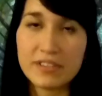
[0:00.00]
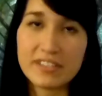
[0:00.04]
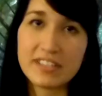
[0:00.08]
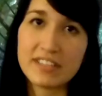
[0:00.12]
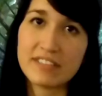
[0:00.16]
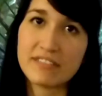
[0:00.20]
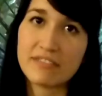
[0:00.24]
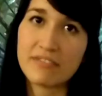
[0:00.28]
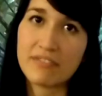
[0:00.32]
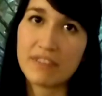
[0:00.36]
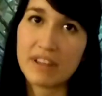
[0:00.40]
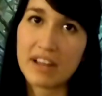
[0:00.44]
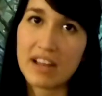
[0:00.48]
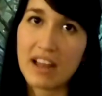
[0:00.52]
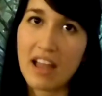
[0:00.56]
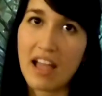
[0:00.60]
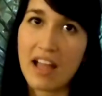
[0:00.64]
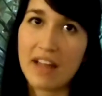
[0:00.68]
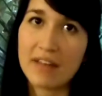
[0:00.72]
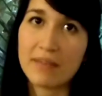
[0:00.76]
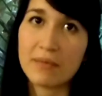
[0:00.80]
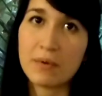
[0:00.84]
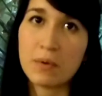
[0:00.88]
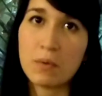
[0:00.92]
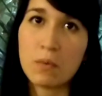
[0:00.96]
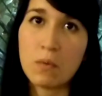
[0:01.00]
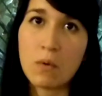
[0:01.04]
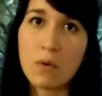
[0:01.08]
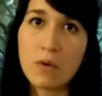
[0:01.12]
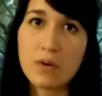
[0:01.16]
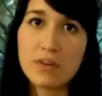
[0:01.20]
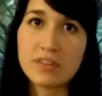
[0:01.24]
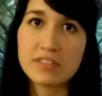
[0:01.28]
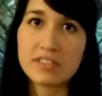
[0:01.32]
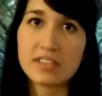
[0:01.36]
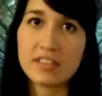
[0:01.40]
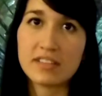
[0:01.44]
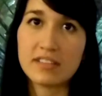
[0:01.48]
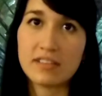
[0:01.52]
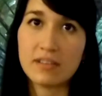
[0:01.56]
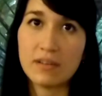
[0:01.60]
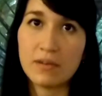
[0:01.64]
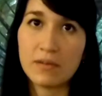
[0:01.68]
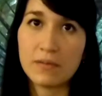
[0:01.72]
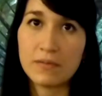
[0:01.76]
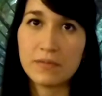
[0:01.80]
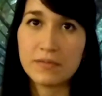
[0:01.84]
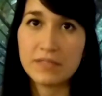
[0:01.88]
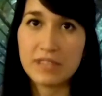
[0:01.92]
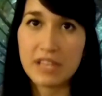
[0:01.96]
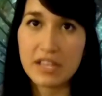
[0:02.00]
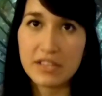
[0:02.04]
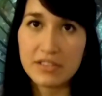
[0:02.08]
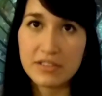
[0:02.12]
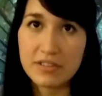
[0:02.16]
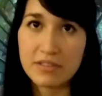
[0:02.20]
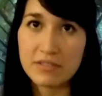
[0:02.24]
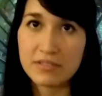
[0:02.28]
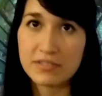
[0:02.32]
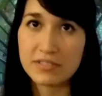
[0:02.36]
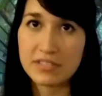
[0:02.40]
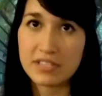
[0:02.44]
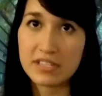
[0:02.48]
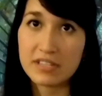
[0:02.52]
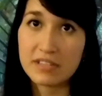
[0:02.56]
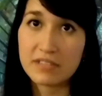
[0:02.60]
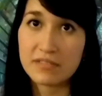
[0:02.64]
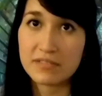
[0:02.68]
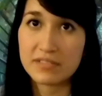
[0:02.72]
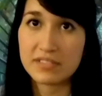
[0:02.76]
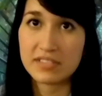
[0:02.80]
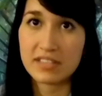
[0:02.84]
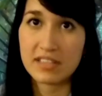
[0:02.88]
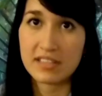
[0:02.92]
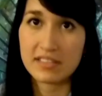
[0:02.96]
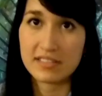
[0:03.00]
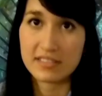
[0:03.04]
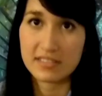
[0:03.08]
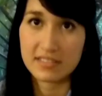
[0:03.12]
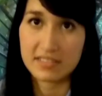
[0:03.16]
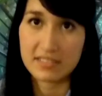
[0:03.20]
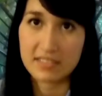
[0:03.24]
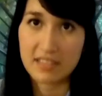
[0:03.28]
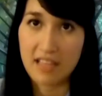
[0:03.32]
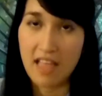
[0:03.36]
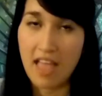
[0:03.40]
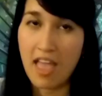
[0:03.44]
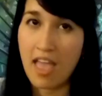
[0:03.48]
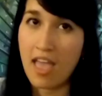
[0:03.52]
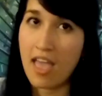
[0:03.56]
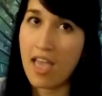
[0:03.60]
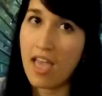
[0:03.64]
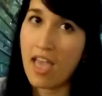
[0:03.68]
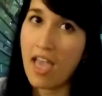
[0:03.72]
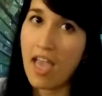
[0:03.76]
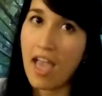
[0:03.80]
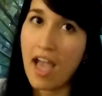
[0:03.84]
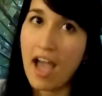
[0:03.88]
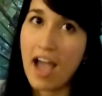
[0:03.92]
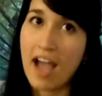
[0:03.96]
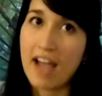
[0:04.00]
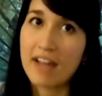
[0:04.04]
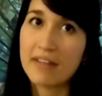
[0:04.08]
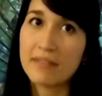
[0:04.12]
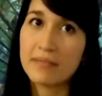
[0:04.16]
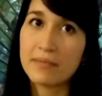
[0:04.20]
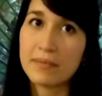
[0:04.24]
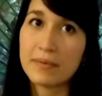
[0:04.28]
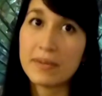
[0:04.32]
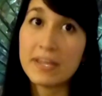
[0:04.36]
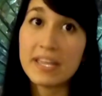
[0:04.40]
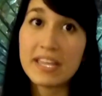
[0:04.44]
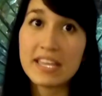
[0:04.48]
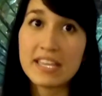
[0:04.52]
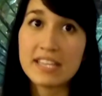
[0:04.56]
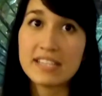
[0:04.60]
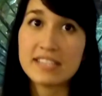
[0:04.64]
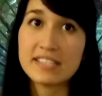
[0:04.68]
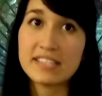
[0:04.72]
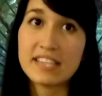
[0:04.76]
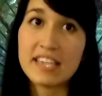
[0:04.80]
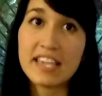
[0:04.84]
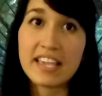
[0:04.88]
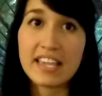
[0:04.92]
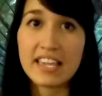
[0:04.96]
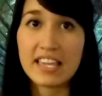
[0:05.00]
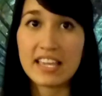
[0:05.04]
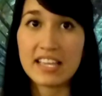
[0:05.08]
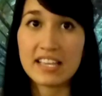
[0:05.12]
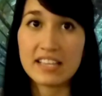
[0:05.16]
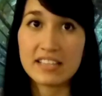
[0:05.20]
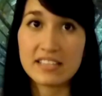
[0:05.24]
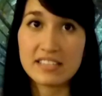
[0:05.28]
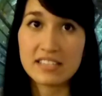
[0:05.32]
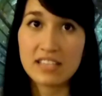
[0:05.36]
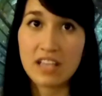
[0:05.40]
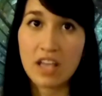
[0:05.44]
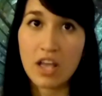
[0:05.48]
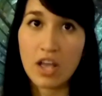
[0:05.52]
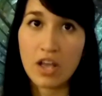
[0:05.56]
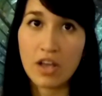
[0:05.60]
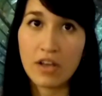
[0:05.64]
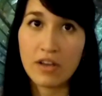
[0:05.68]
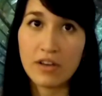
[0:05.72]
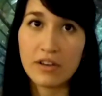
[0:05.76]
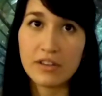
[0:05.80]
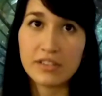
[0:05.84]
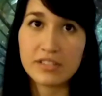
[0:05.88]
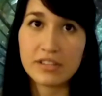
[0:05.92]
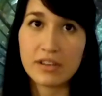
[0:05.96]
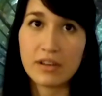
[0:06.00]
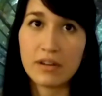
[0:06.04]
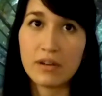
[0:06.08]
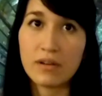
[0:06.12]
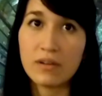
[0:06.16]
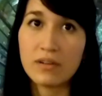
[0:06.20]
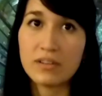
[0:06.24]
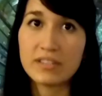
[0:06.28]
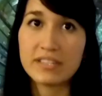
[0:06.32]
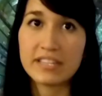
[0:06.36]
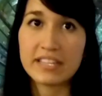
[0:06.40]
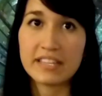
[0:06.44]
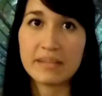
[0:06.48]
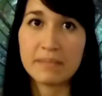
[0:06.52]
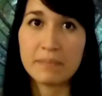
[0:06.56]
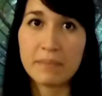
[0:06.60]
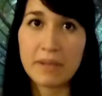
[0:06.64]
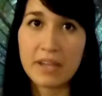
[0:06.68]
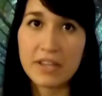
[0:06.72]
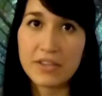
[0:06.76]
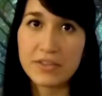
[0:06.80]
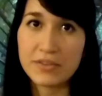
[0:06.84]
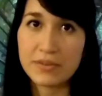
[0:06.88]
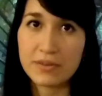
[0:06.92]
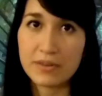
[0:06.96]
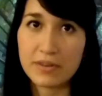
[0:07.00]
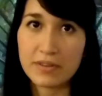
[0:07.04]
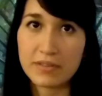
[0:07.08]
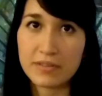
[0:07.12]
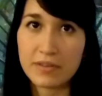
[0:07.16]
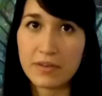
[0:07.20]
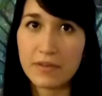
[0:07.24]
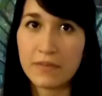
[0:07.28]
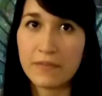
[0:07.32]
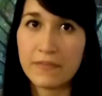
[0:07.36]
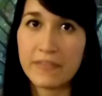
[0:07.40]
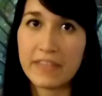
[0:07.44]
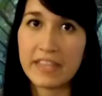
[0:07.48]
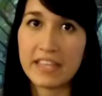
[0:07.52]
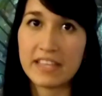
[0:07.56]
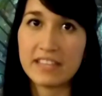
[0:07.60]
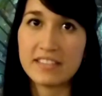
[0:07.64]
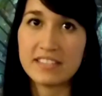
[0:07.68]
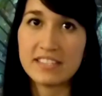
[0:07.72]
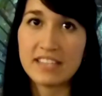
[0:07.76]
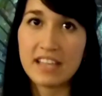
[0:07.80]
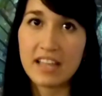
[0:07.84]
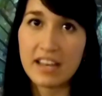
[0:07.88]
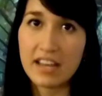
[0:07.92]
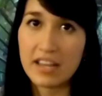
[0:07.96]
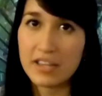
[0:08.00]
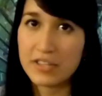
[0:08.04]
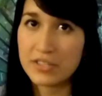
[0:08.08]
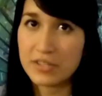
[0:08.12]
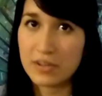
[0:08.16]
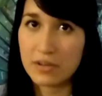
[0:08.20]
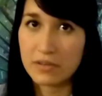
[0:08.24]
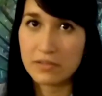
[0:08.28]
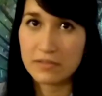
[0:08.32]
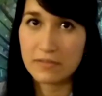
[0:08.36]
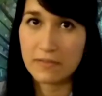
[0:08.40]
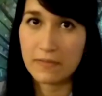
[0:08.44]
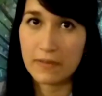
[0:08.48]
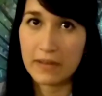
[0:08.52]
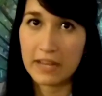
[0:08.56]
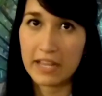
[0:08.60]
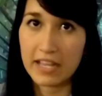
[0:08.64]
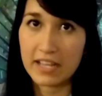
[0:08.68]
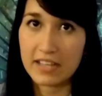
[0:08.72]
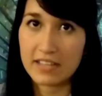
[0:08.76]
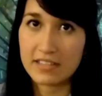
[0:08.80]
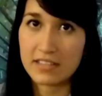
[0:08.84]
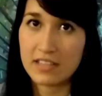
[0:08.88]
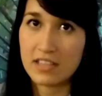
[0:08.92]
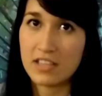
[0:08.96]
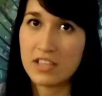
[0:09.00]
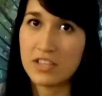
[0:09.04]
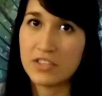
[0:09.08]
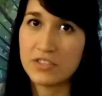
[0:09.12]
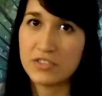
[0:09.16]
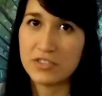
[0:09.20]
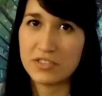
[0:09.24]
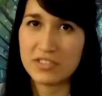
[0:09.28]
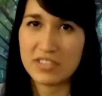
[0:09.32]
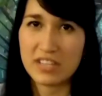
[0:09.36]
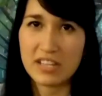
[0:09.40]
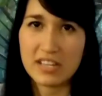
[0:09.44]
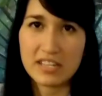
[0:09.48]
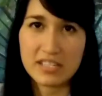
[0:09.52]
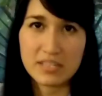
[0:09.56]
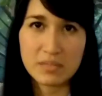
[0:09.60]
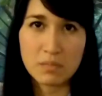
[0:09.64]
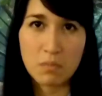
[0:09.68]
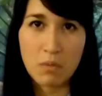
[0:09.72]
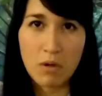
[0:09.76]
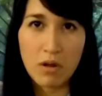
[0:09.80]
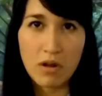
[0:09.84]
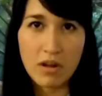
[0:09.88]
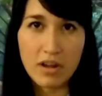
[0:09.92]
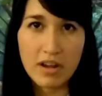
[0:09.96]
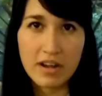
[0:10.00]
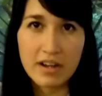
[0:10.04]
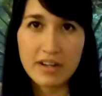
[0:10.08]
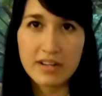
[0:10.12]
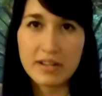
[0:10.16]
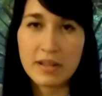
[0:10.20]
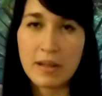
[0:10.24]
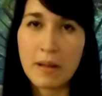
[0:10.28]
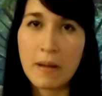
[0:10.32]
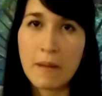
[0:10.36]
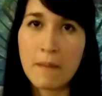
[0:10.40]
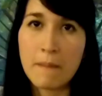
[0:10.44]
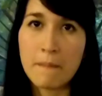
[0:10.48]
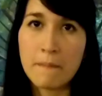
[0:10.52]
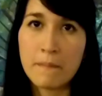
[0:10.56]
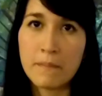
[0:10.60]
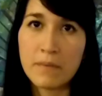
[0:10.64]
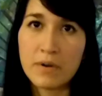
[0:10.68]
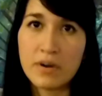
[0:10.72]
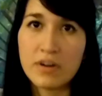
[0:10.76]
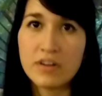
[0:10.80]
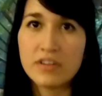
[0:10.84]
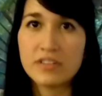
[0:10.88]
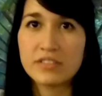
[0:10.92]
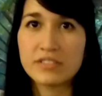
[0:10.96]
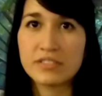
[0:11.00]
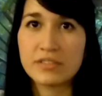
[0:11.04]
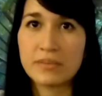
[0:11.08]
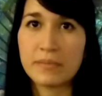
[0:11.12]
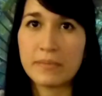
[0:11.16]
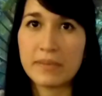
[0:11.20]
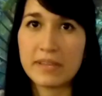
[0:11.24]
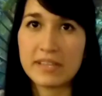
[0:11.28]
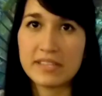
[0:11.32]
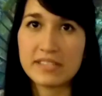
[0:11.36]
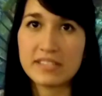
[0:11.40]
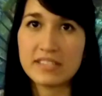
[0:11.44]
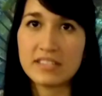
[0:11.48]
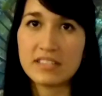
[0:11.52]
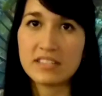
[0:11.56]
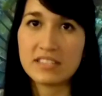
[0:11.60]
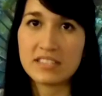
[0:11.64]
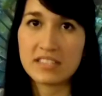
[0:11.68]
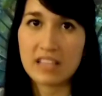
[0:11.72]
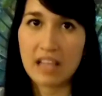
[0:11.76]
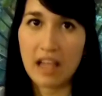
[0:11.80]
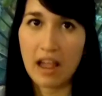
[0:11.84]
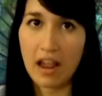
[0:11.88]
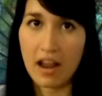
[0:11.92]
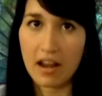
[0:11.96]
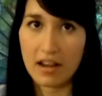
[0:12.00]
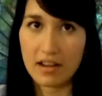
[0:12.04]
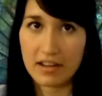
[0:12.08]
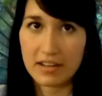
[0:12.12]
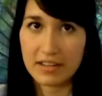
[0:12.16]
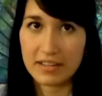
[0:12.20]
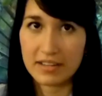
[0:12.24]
the thrill and reward of dangerous circumstances. And Ricky Tickins got all the adventure of the Indiana Jones flicks, just on a smaller, more domestic scale.